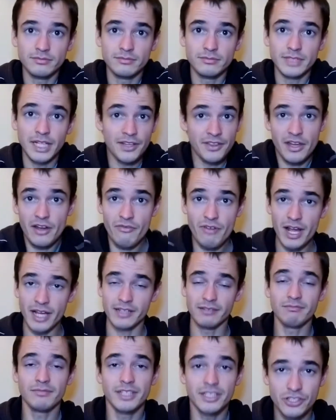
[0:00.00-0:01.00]
And they're right,
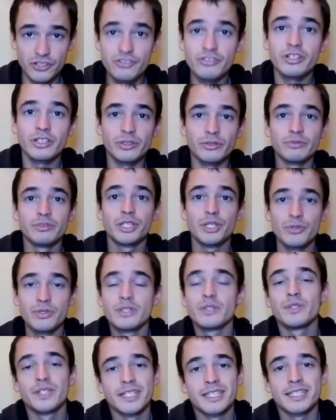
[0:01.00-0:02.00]
it's true. You do need